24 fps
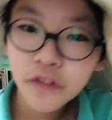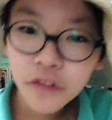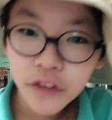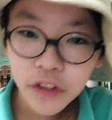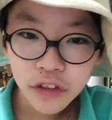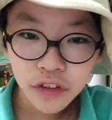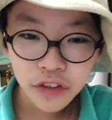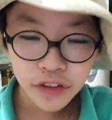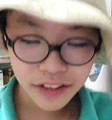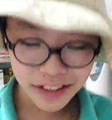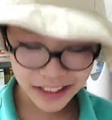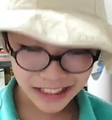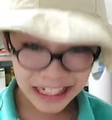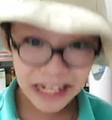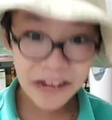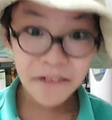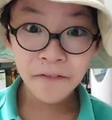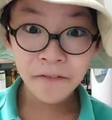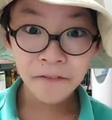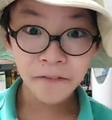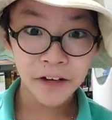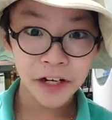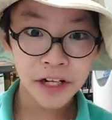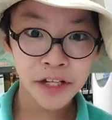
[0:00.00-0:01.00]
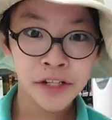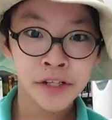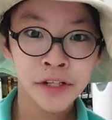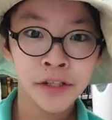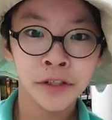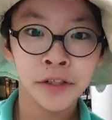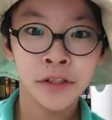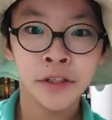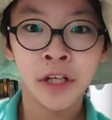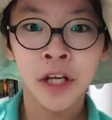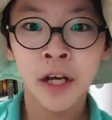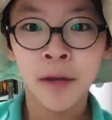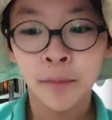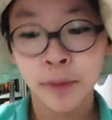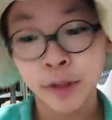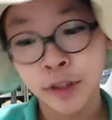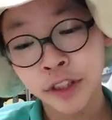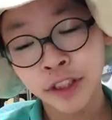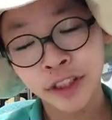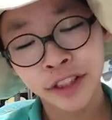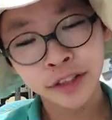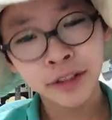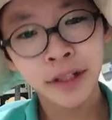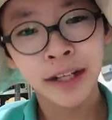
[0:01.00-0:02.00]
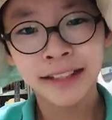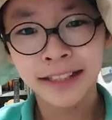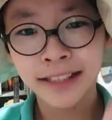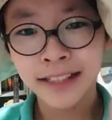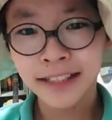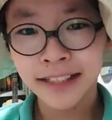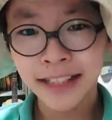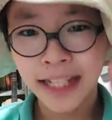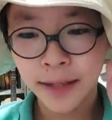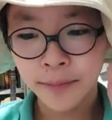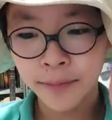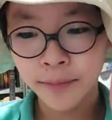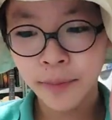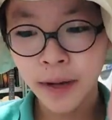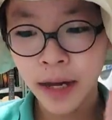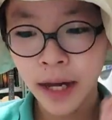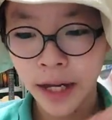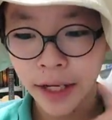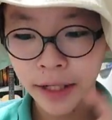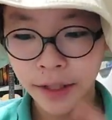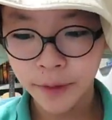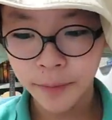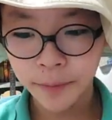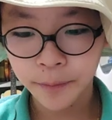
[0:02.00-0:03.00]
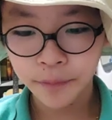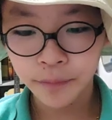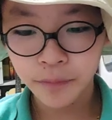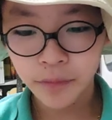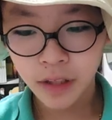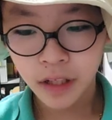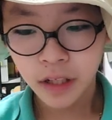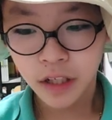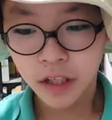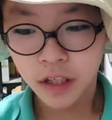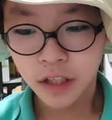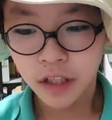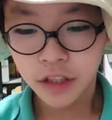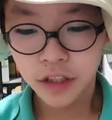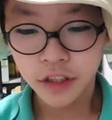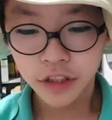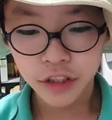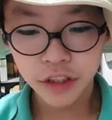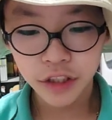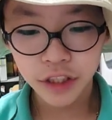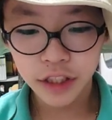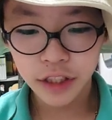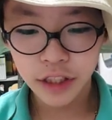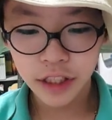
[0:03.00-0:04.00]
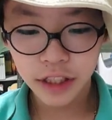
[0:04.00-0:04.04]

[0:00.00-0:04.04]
feels different, but she still has the same mind. She